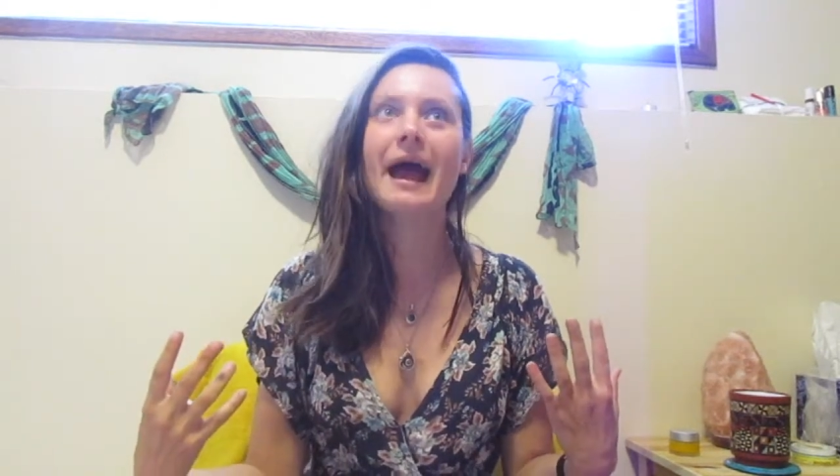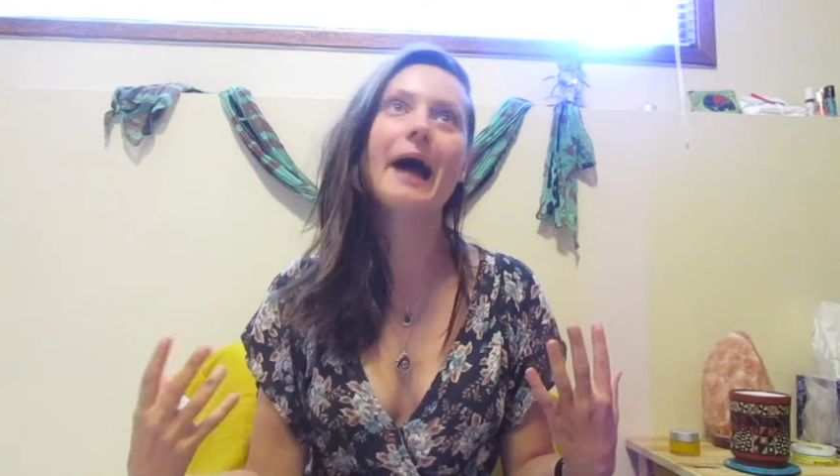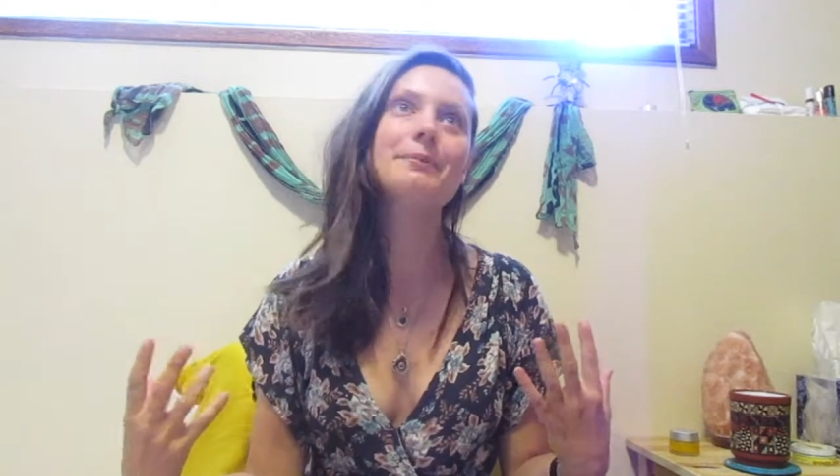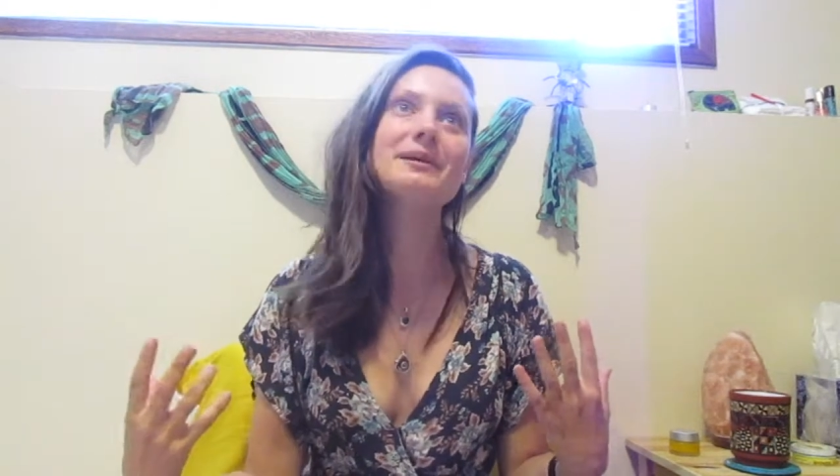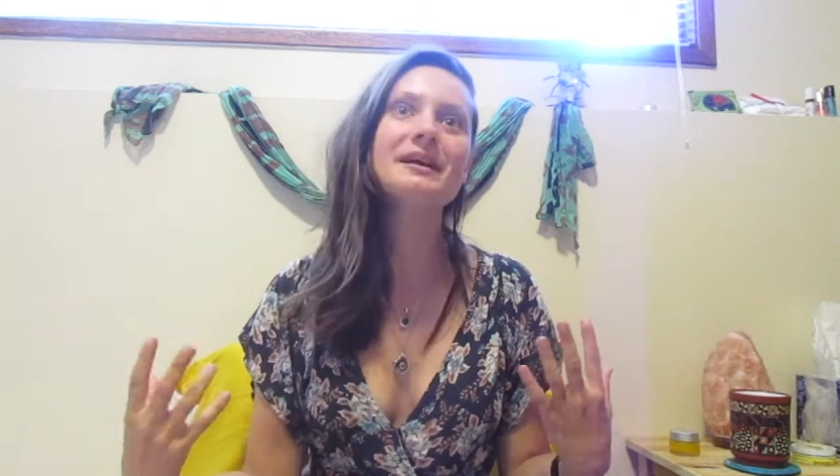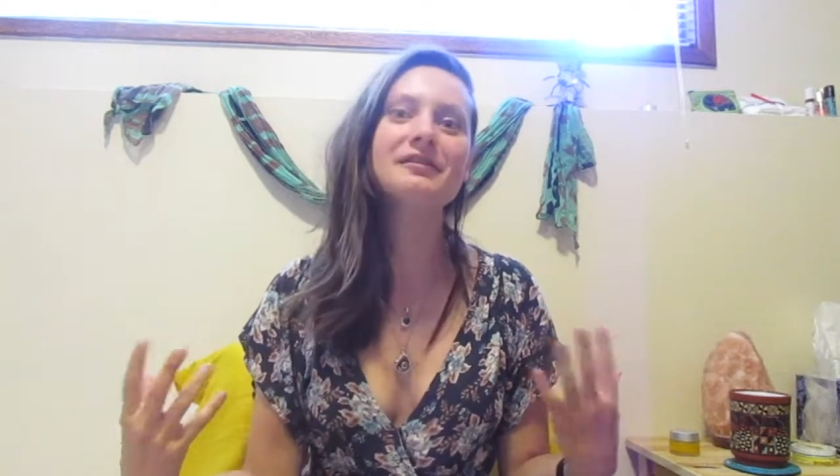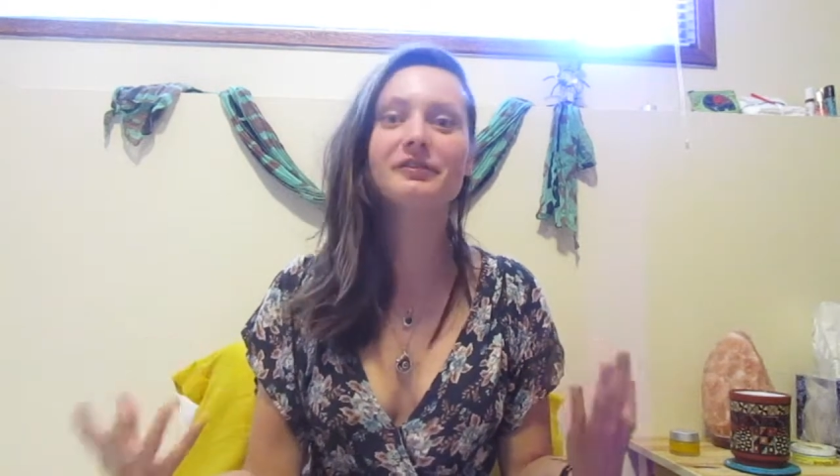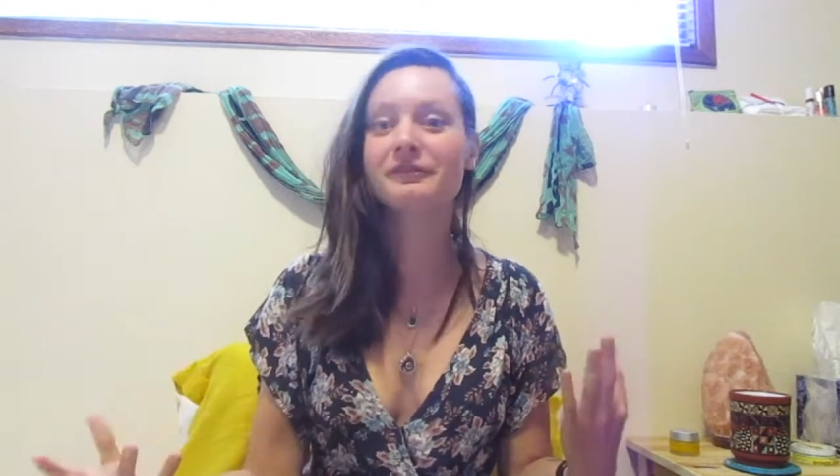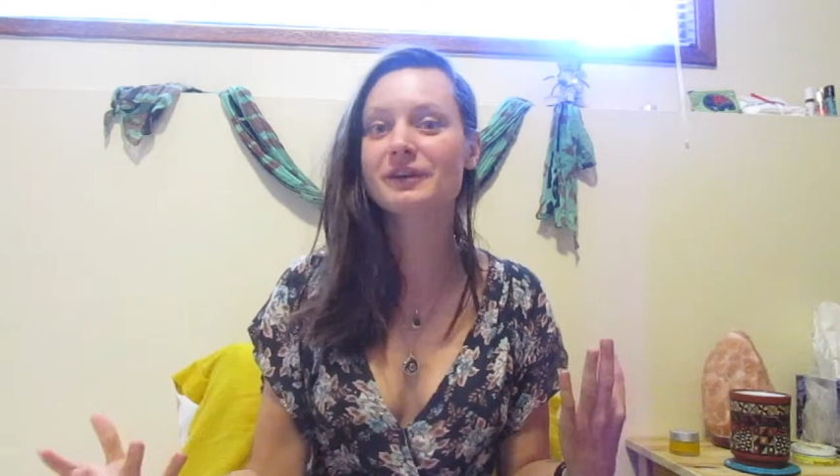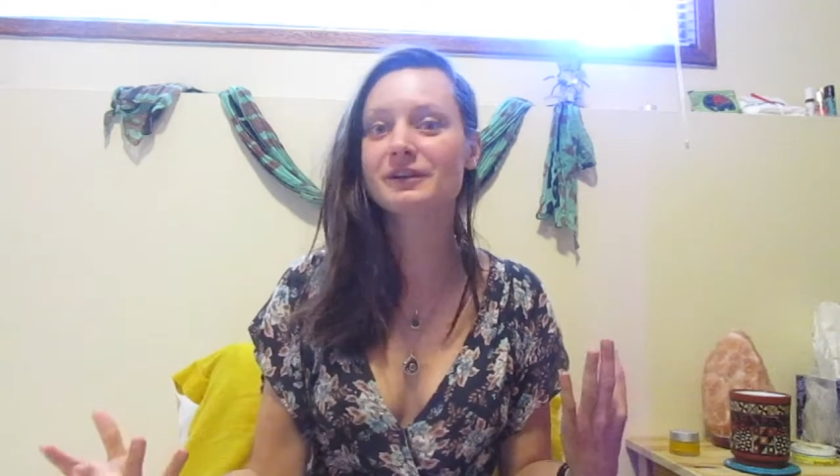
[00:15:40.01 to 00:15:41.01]
happy
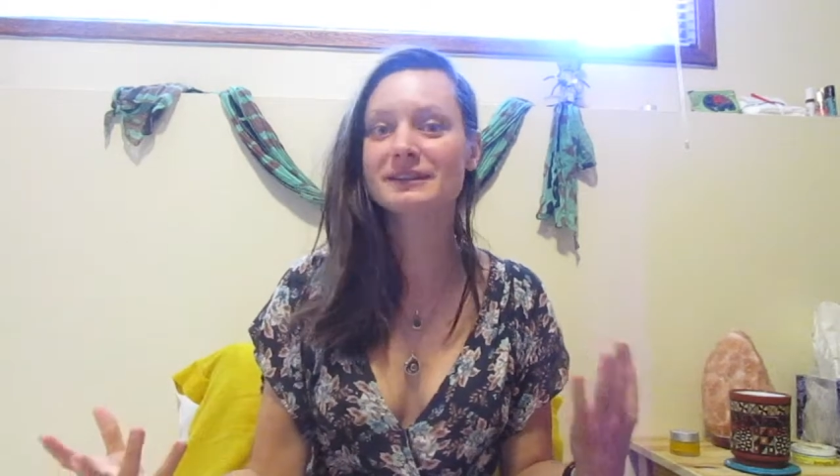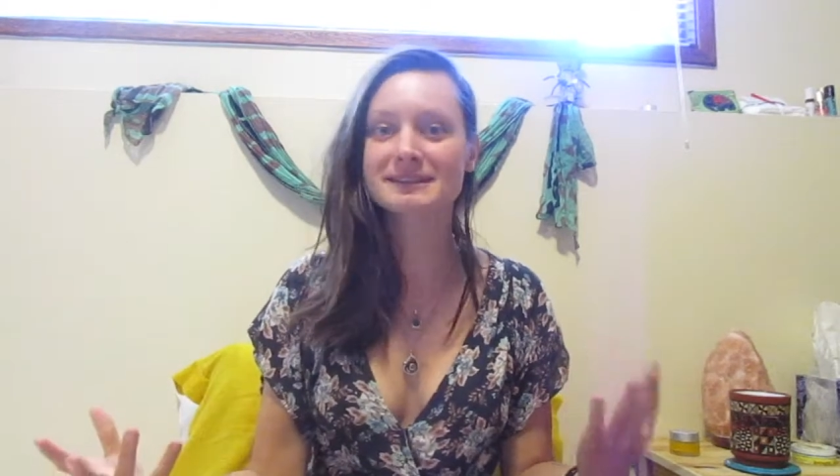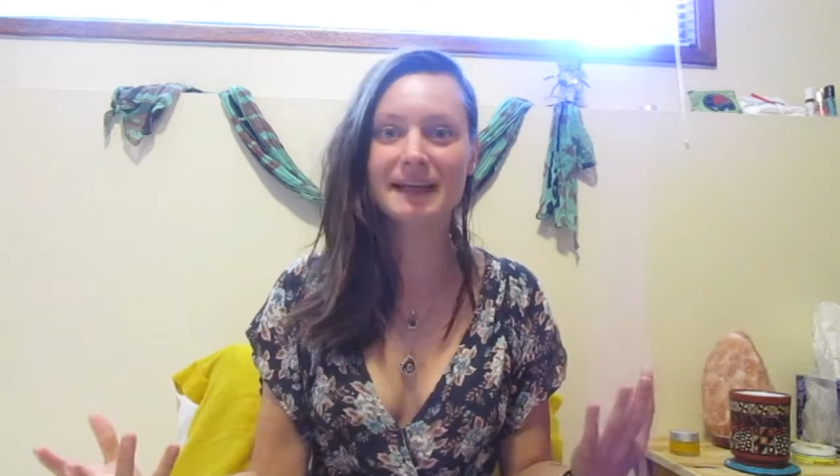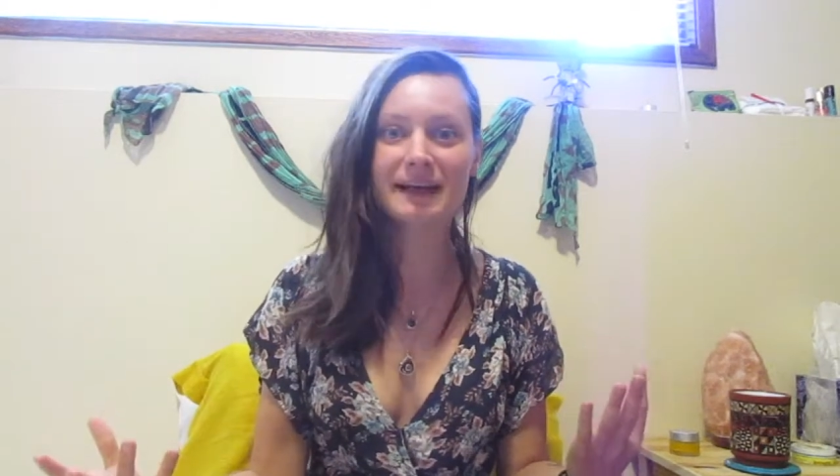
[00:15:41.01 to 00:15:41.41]
and fulfilled and